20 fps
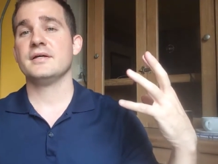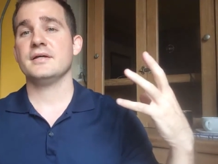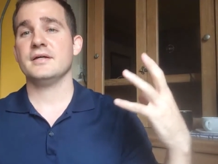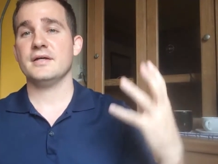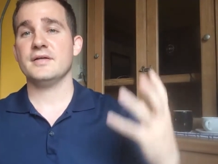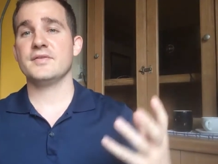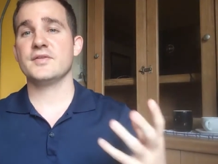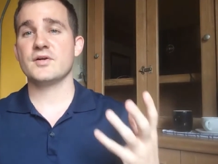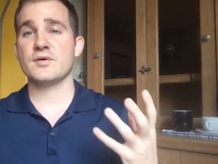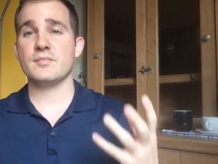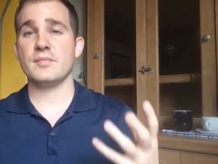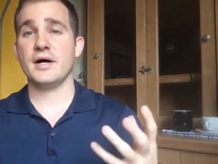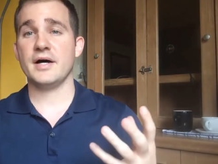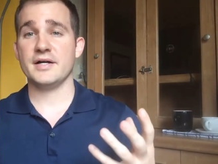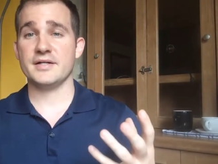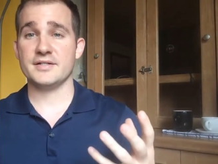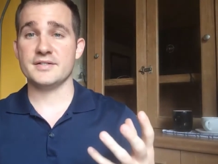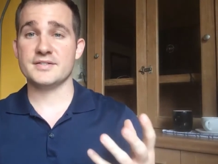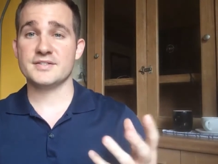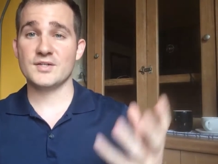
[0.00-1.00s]
in their
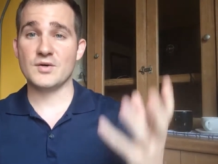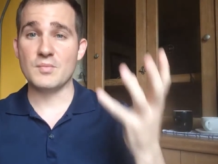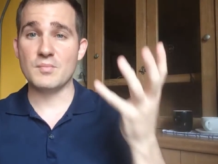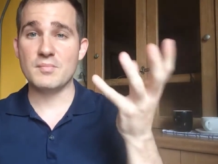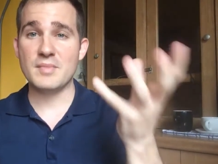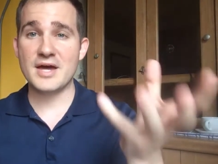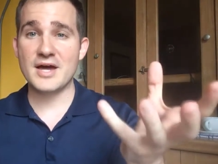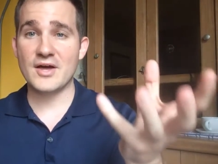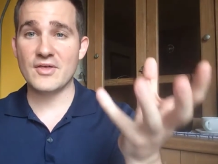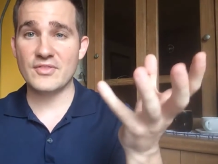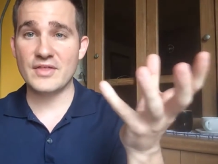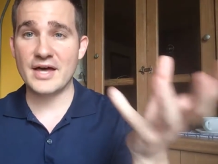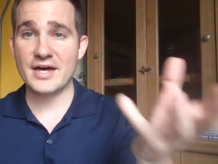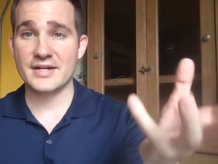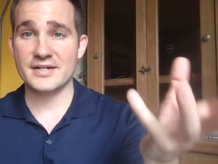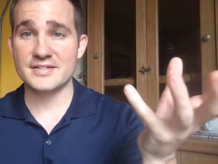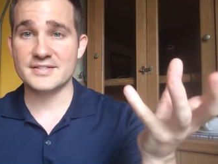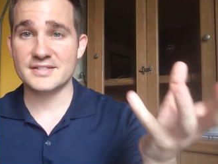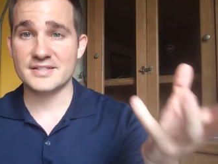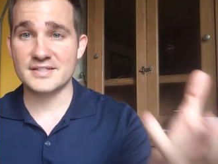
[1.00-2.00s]
mind. And so make
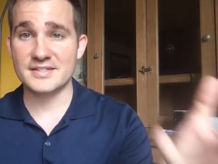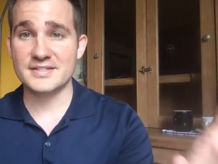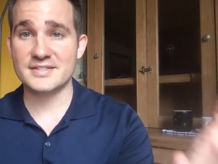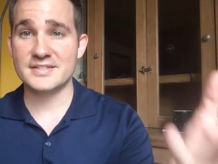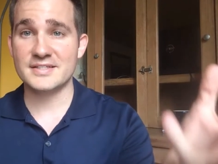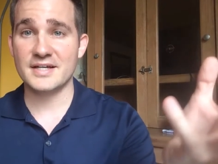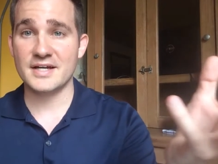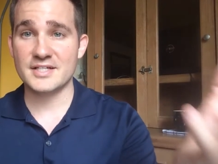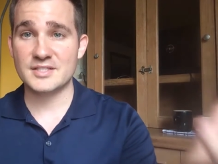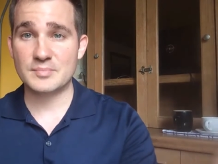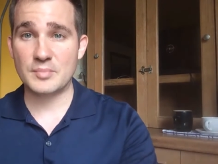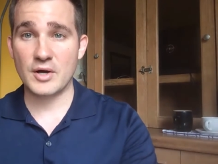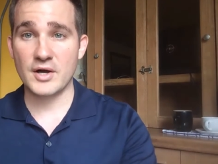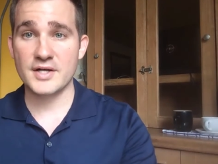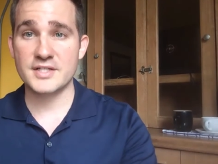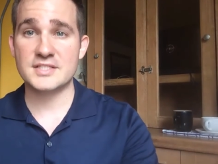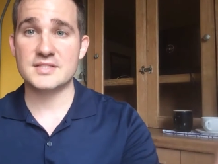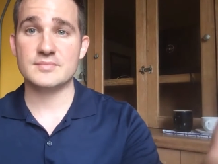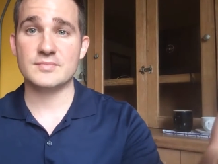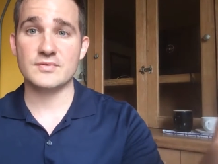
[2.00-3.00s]
that as easy as
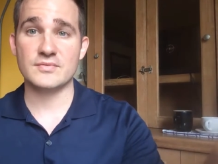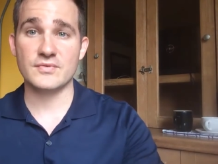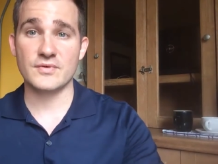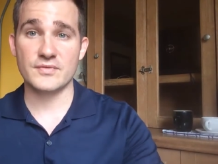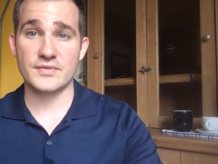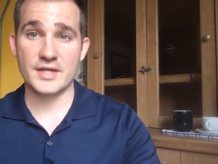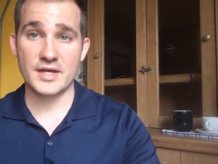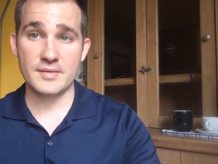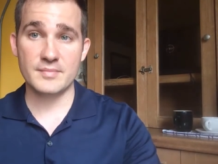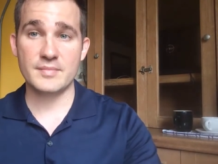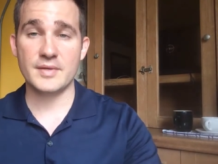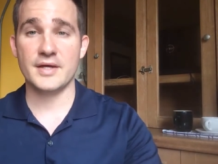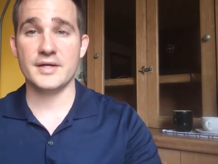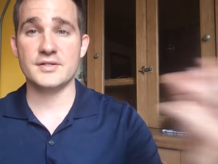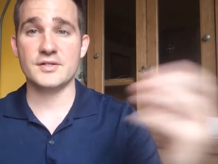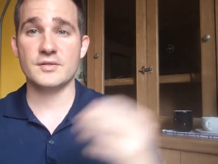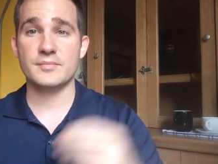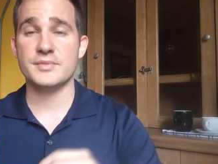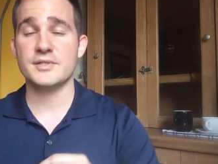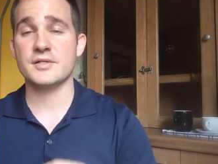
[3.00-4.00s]
possible for them, and
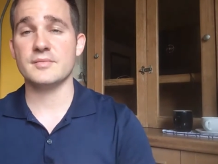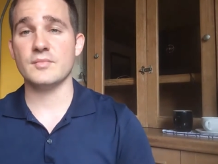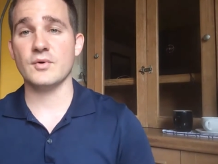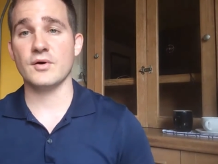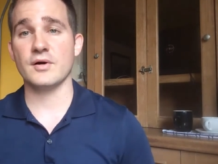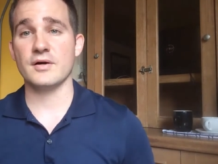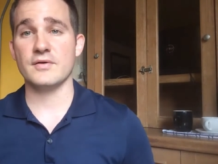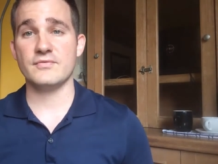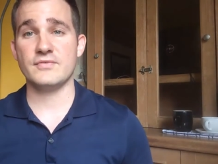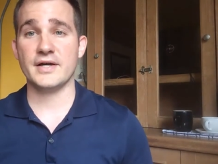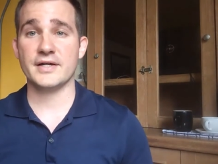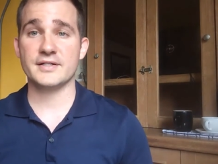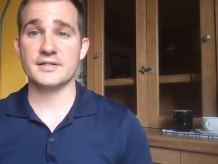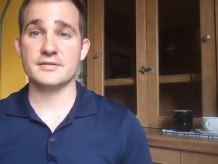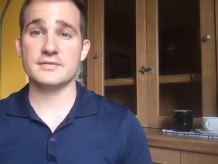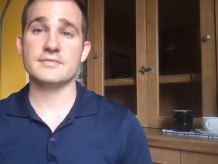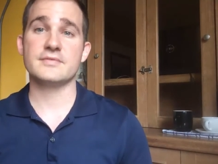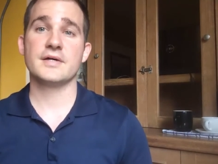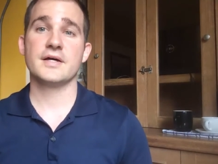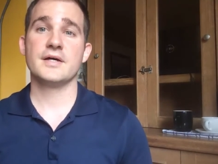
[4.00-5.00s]
you'll be a more
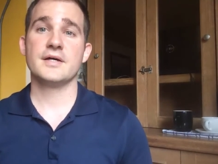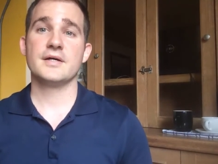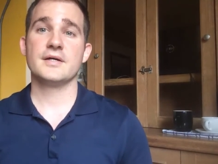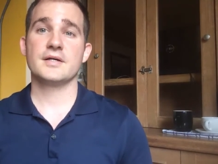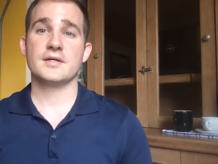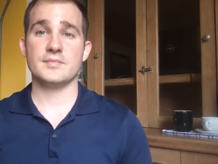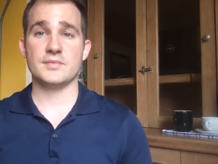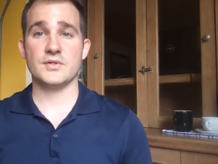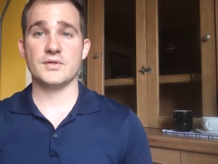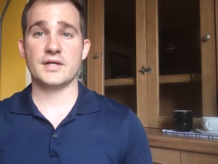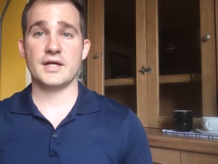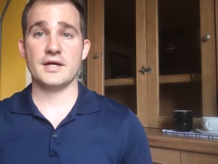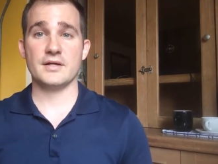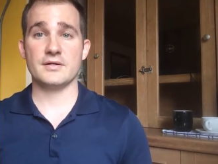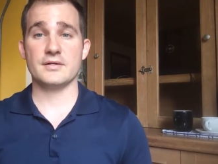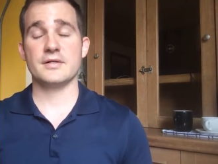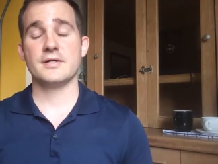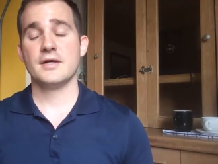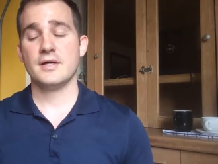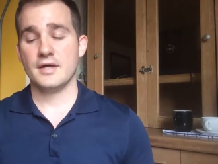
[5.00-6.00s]
effective
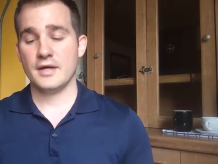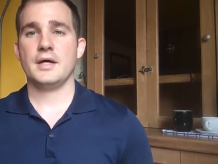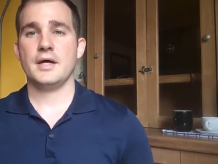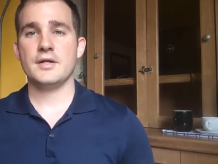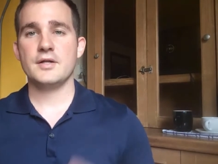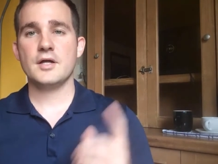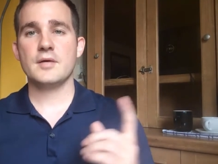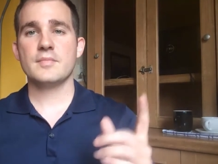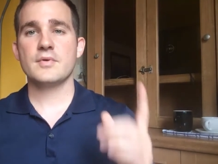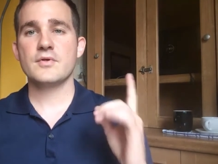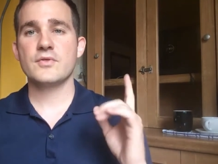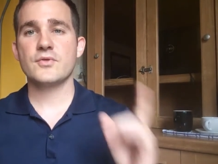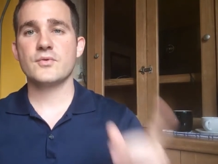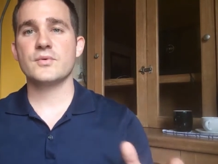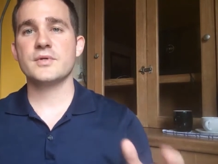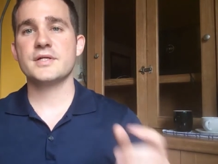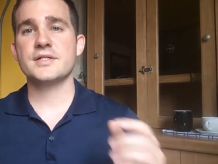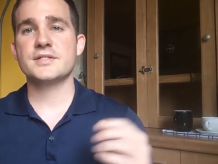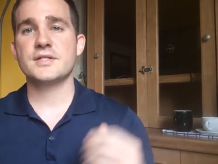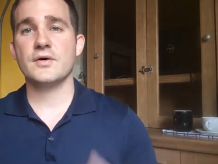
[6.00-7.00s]
communicator. And number
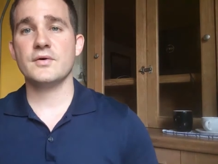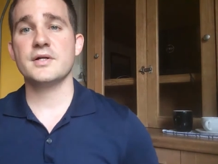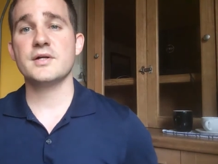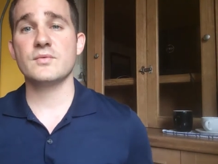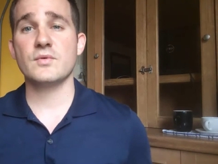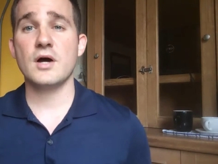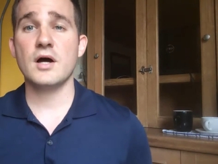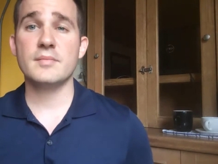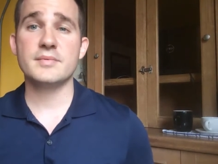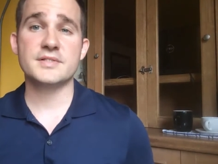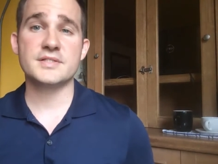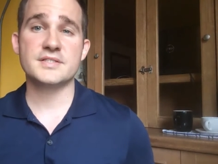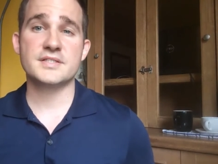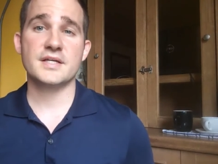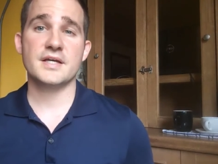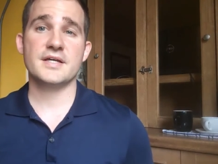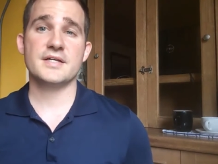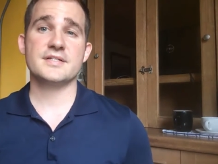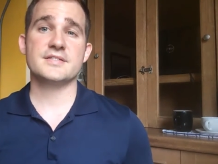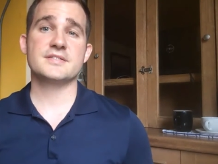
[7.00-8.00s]
three, Tony Robbins
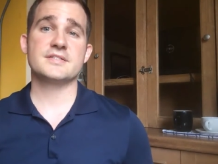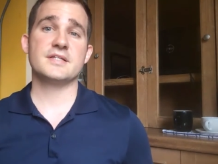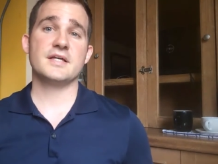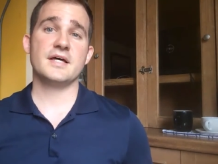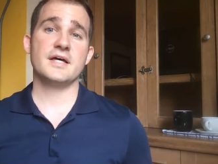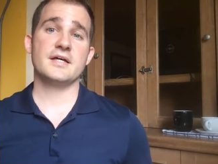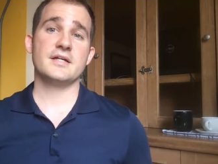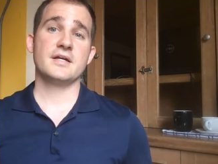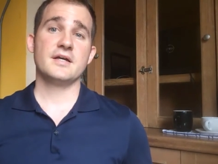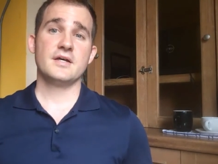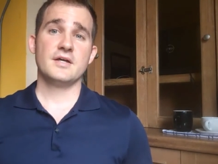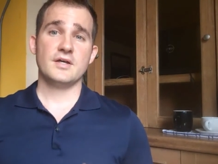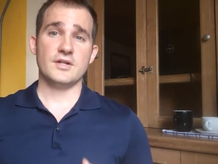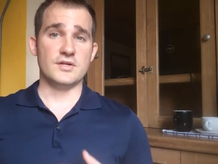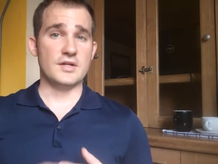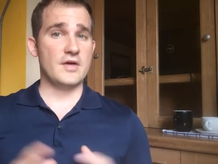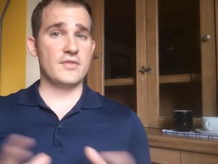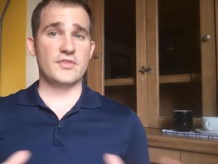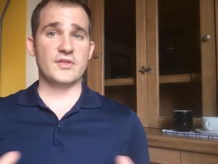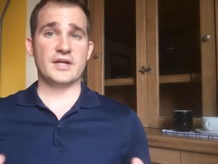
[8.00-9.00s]
says that
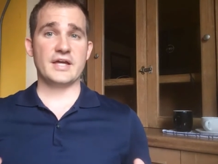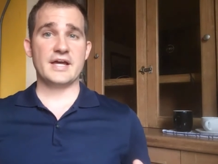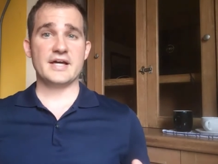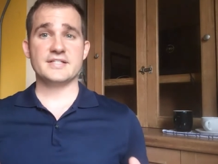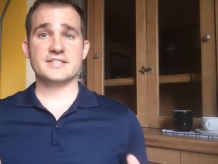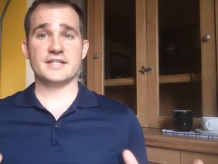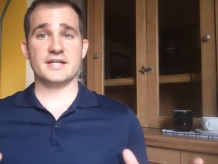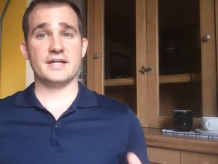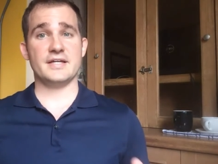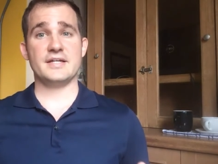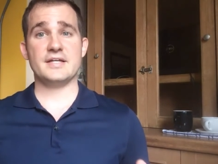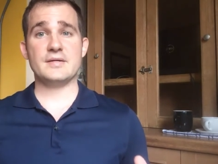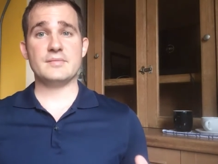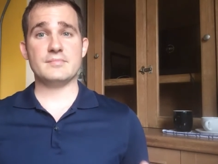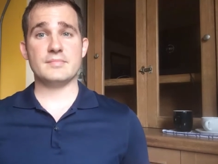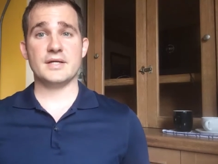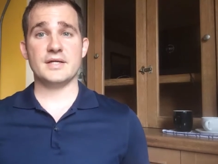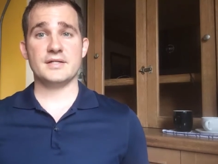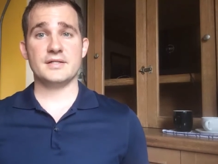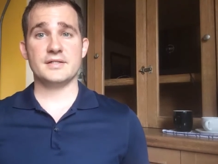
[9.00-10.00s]
nothing has any
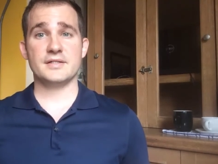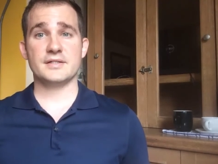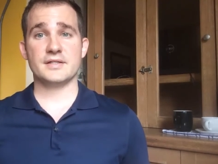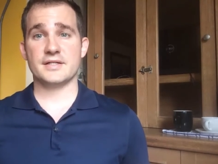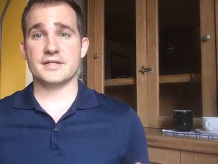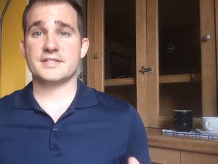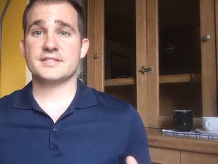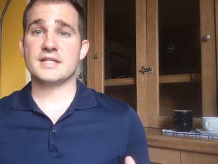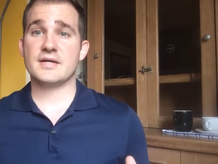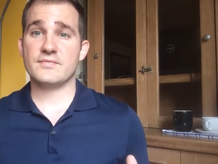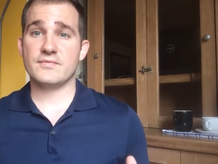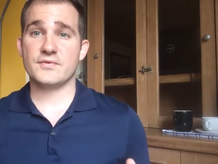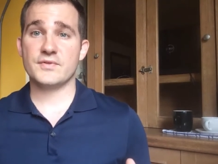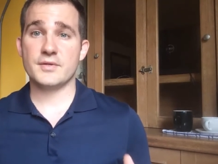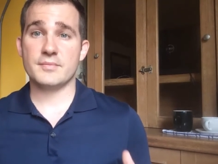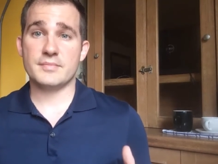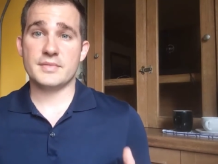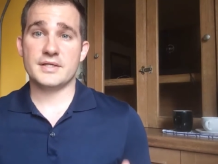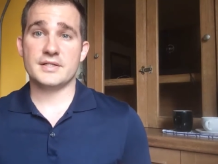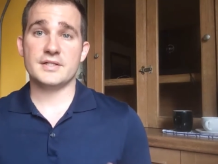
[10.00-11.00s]
meaning except for
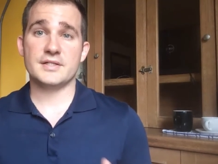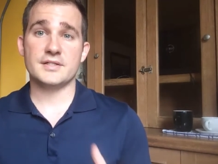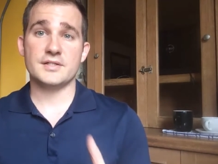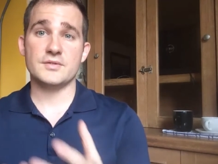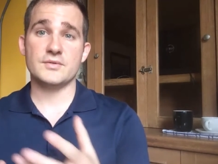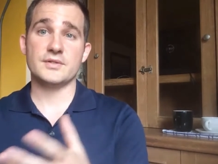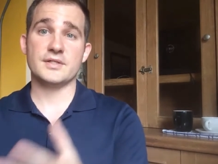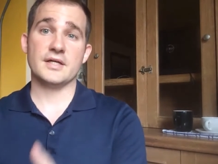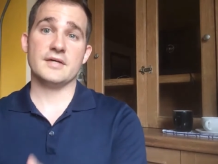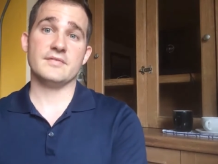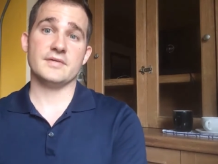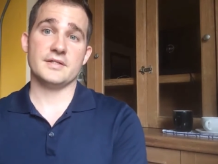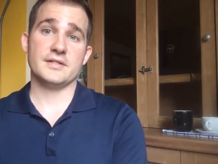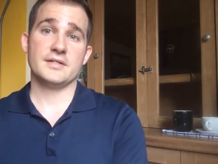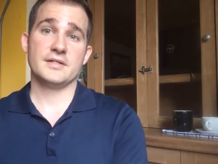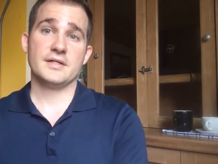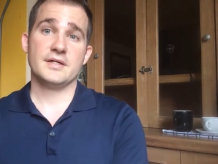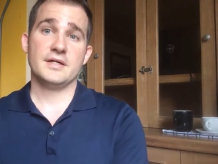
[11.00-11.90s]
the meaning you give it